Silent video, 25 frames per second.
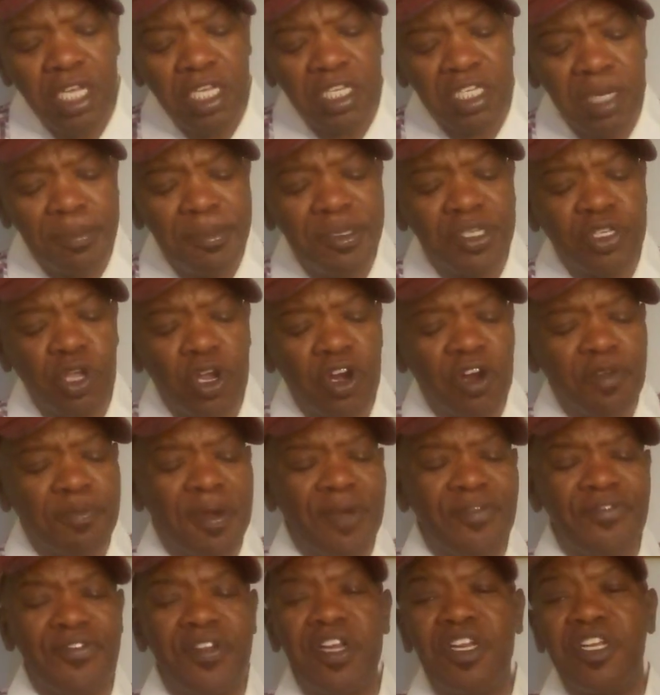So let me start off
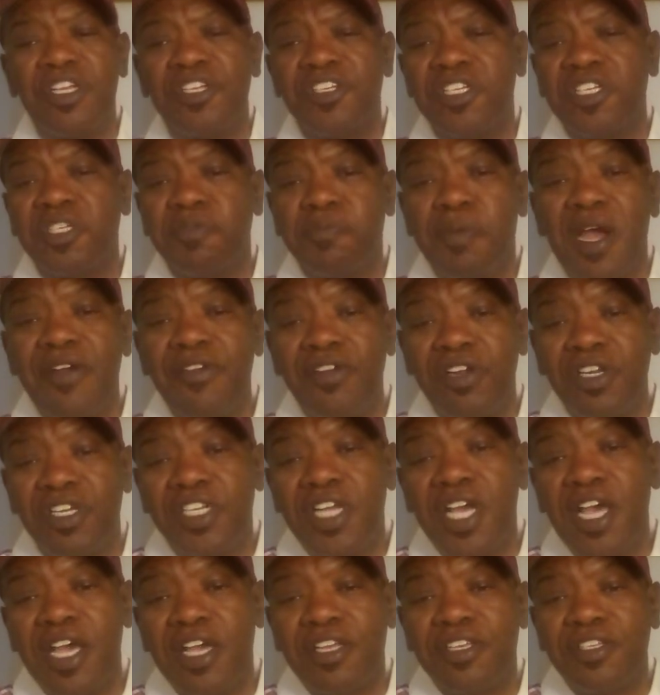by reading this inspiring
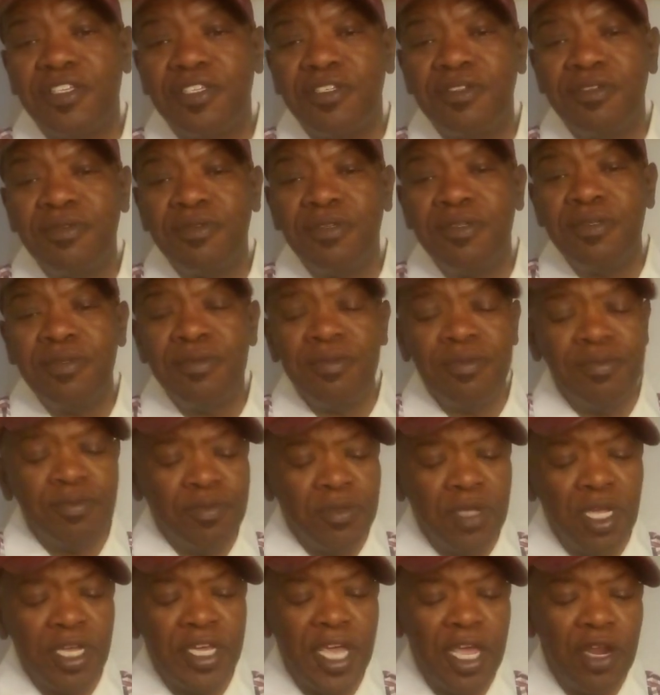text.
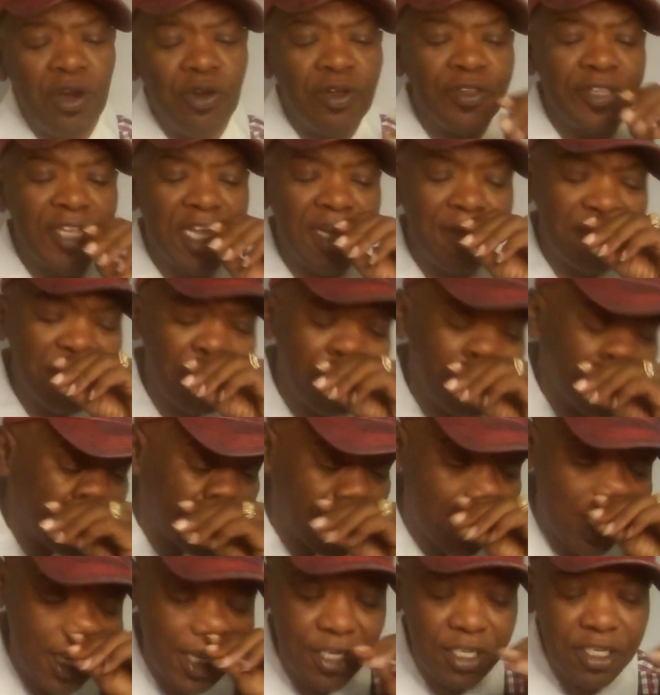Again, all names have been
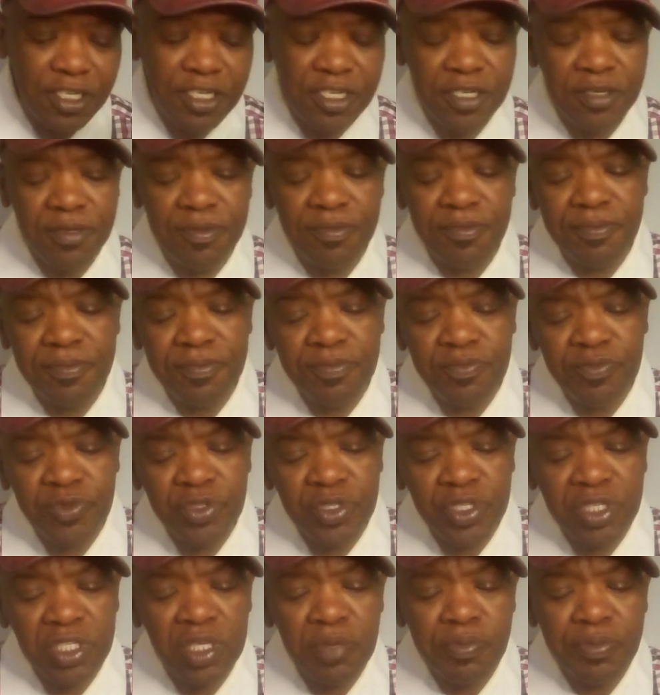changed
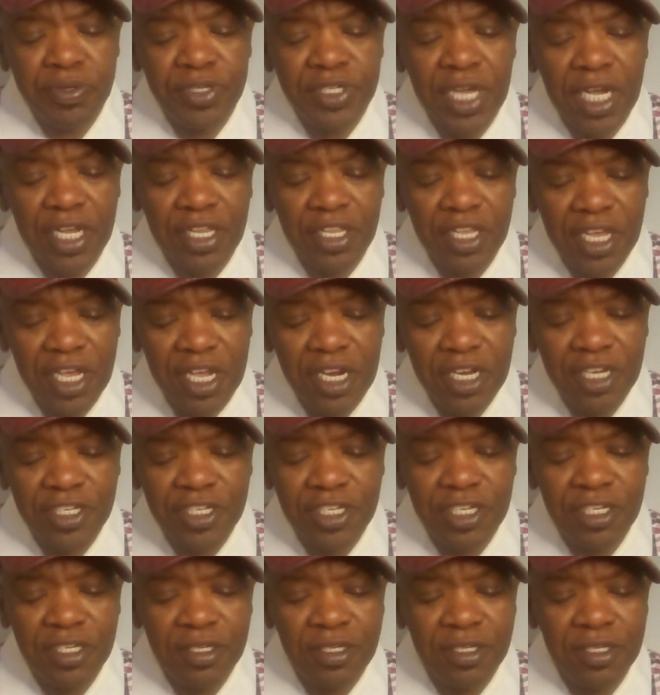to protect the
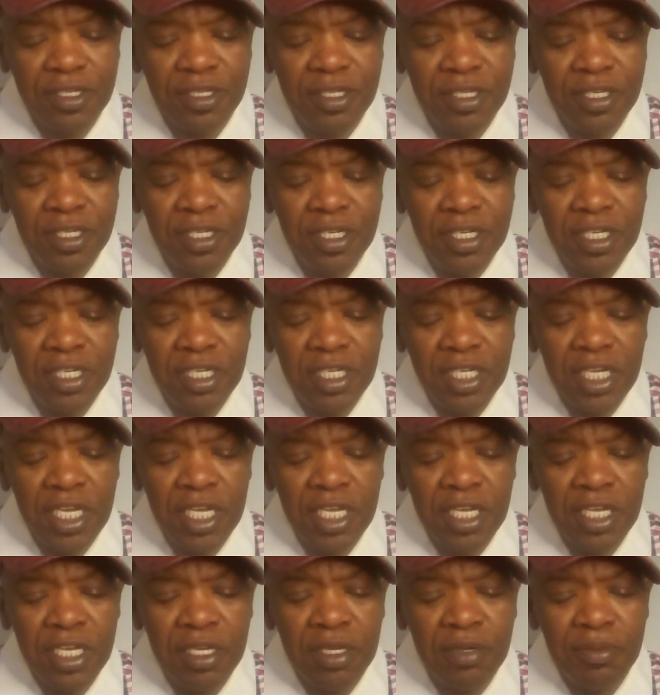innocent
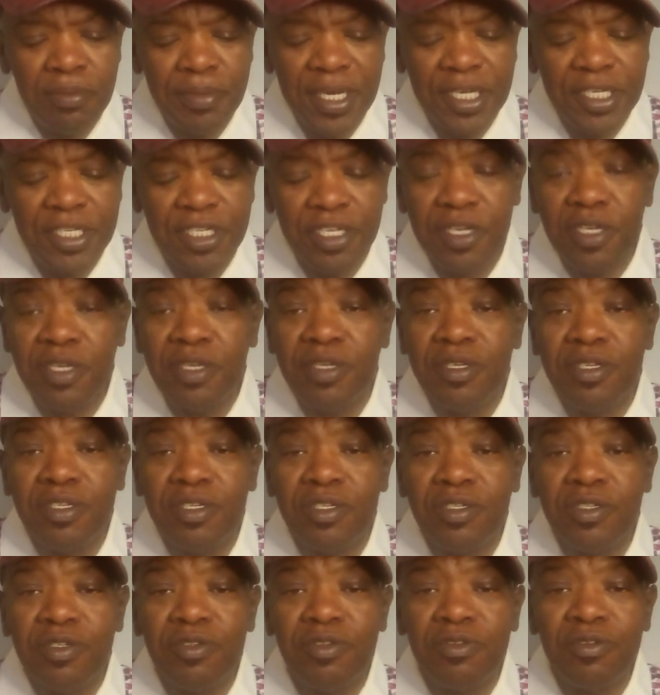and basically
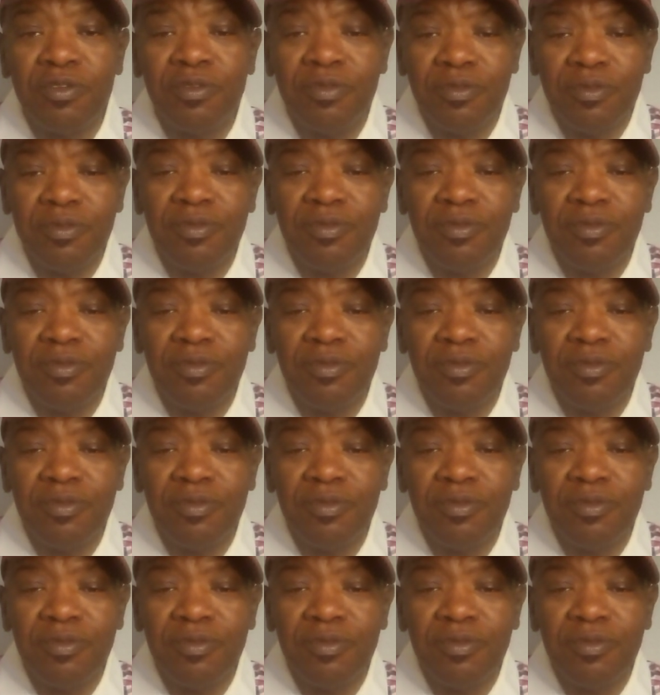to